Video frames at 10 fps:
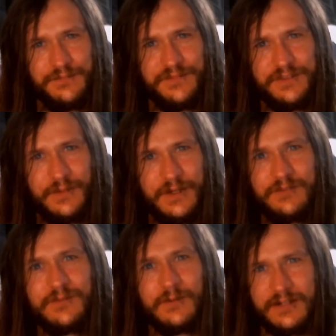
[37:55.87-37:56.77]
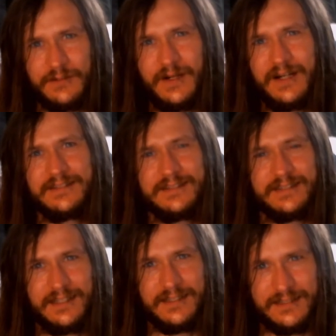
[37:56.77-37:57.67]
but you've been working behind the
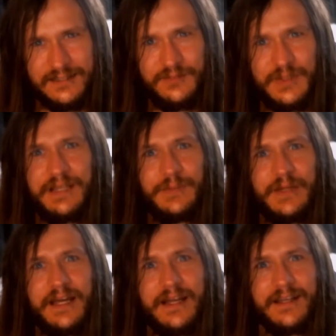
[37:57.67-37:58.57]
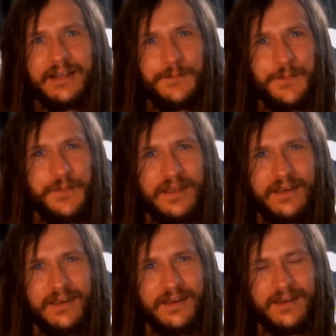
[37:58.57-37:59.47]
scenes and you've been keeping at it.
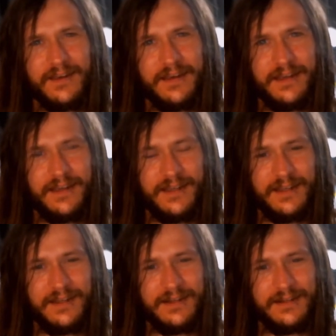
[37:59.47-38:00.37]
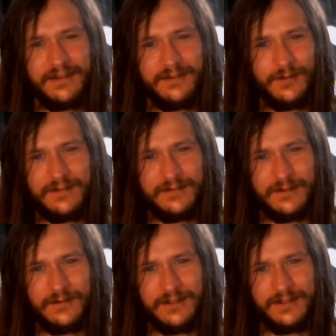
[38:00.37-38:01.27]
And whatever
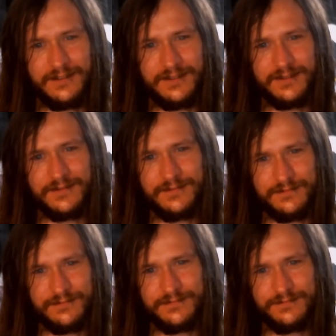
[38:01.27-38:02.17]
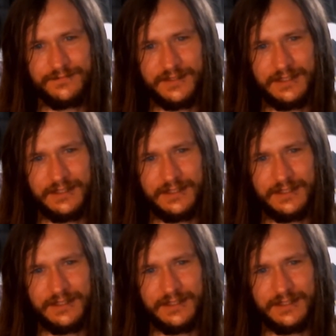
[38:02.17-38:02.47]
it was, you know,